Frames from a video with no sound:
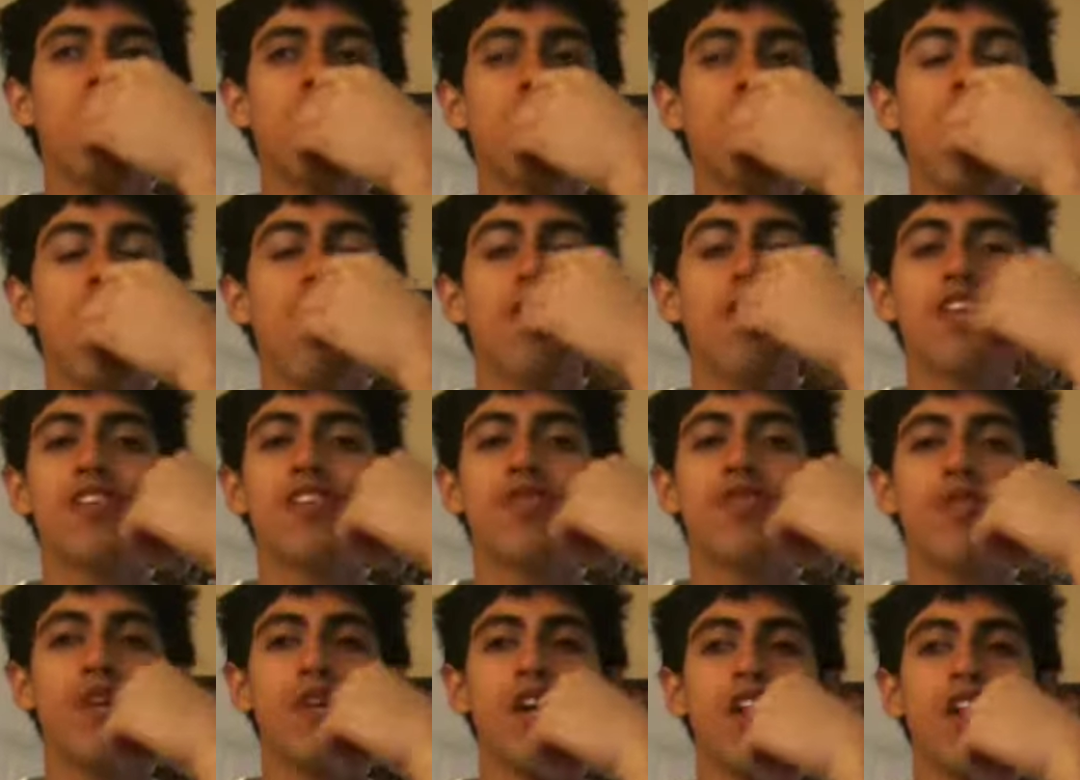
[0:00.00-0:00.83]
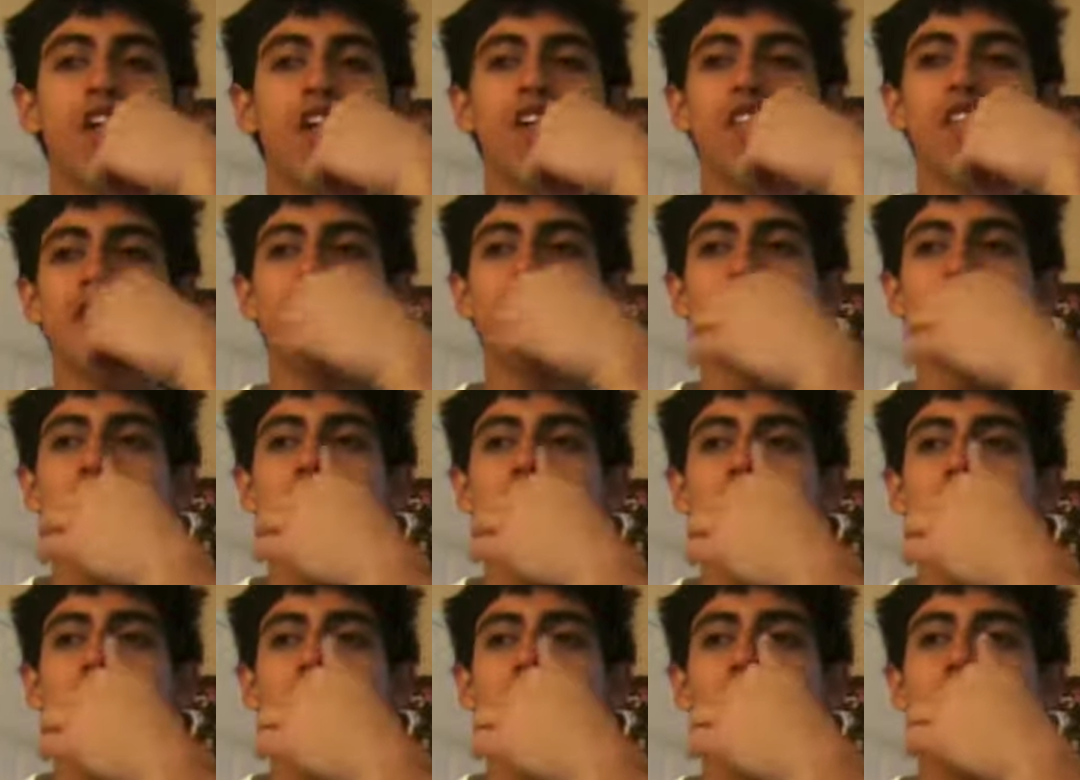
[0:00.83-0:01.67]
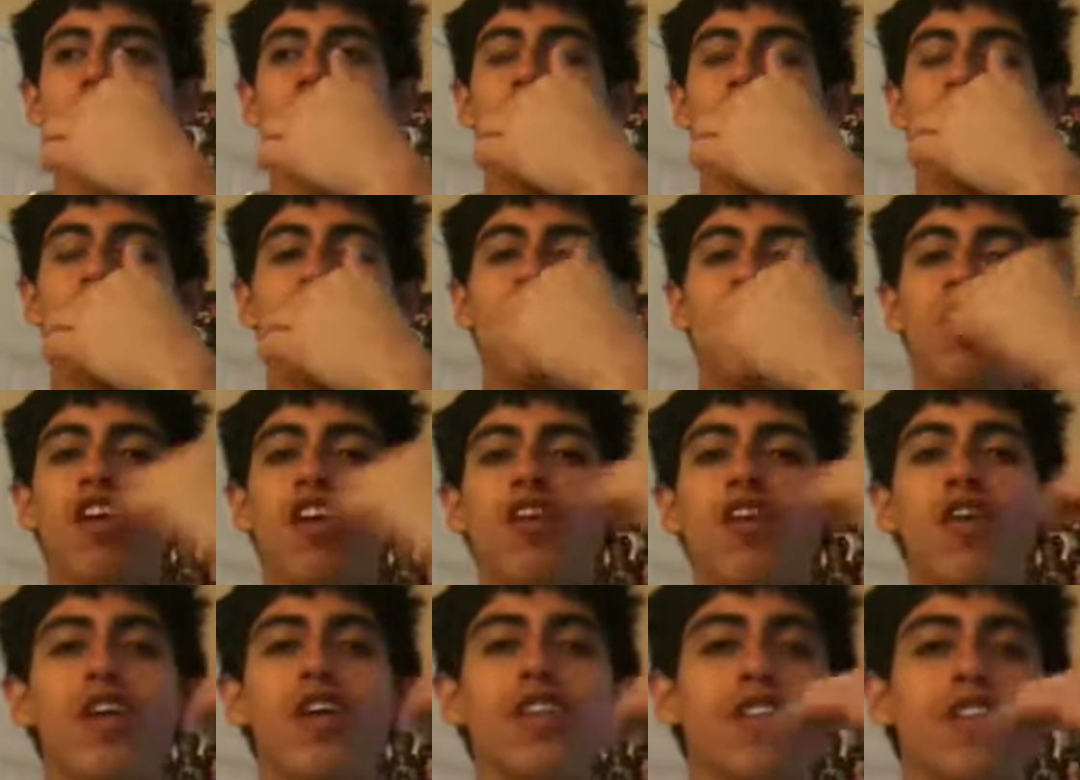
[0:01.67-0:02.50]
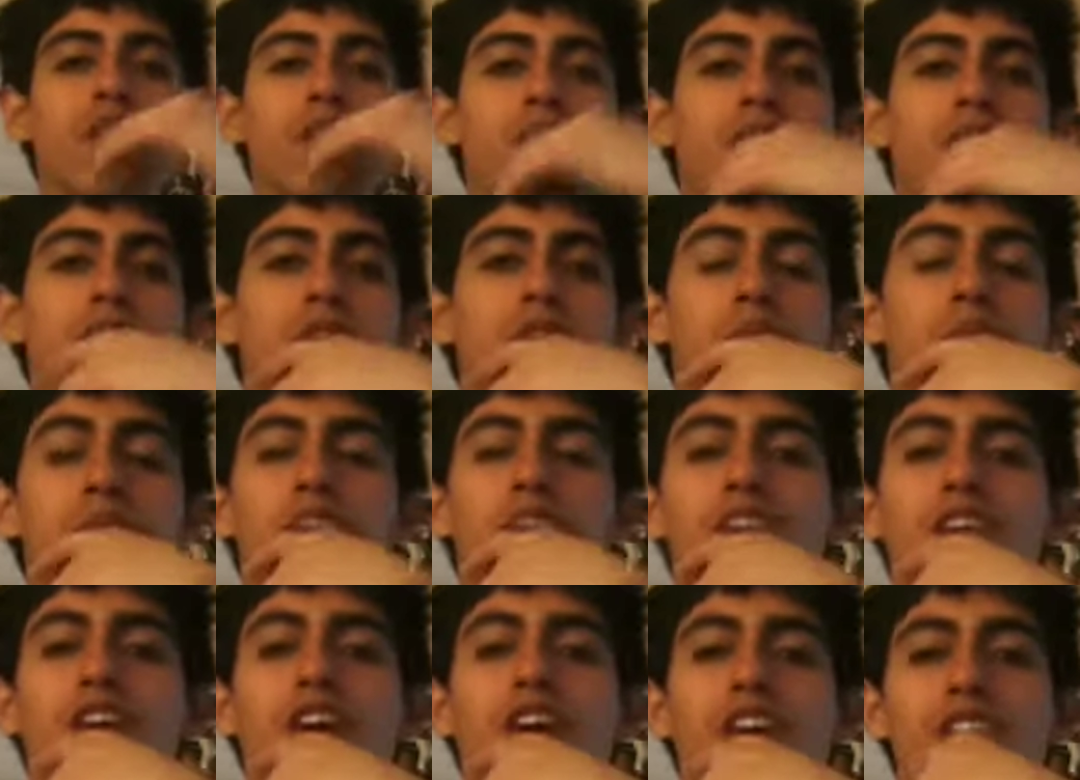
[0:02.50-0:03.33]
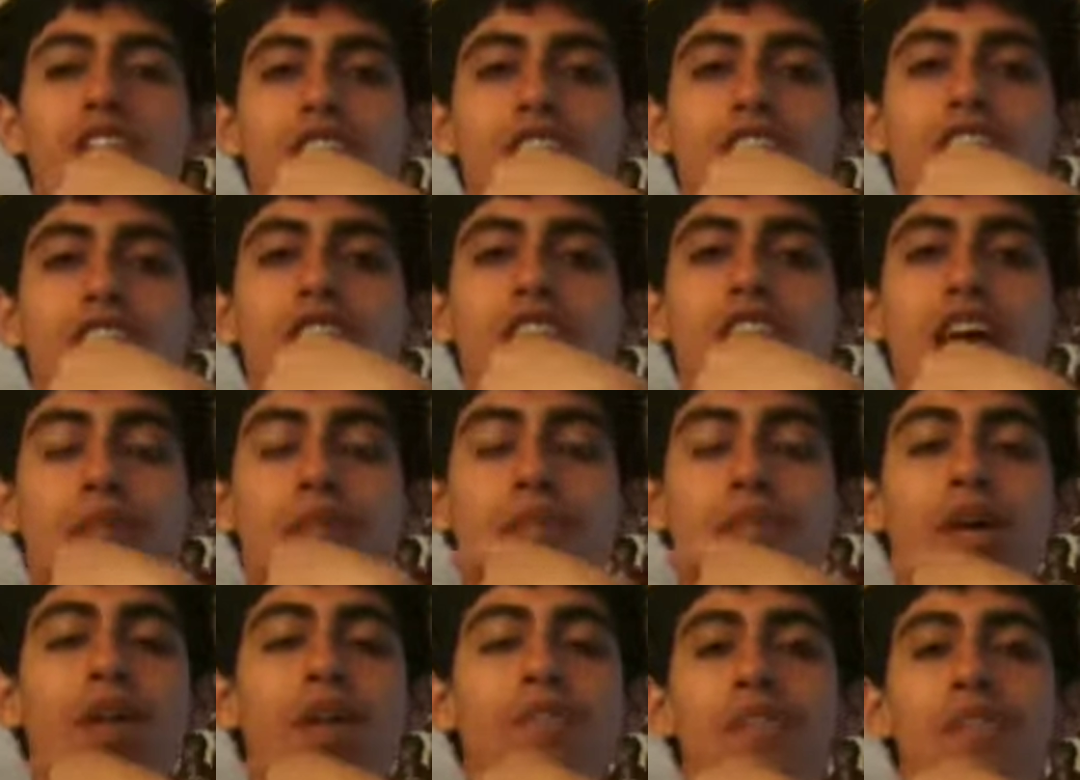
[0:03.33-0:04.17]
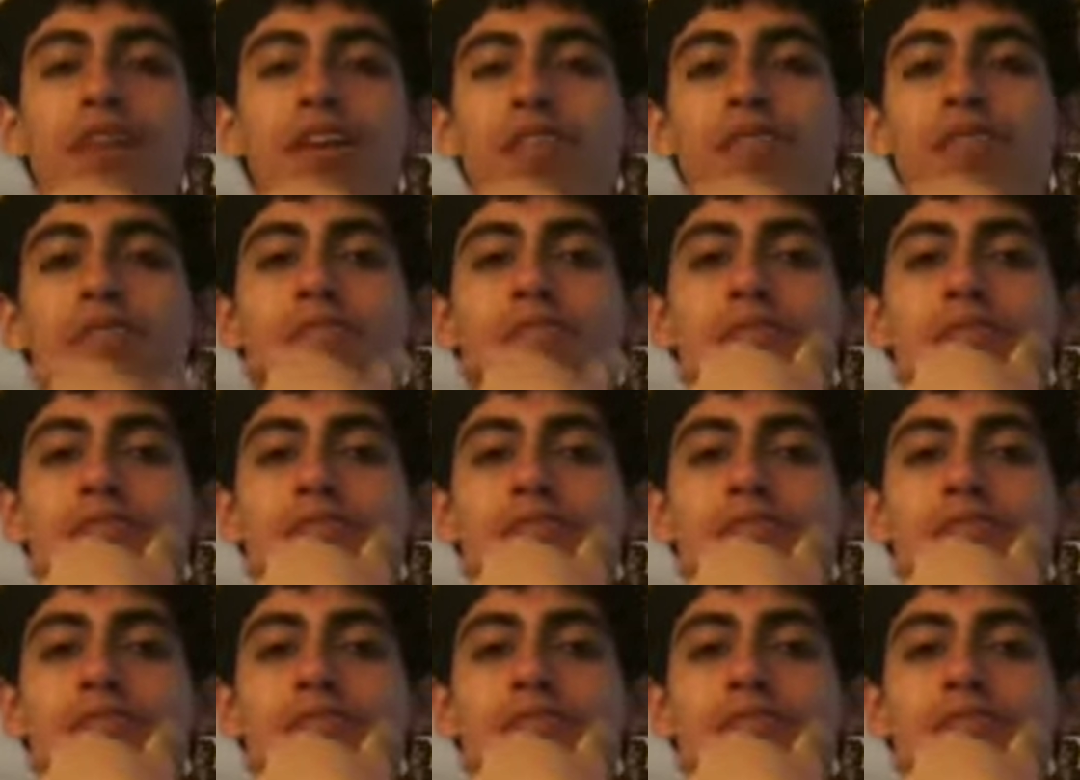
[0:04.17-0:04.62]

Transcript: Now it's really, if you're a Christian, man, you're being called to step up now.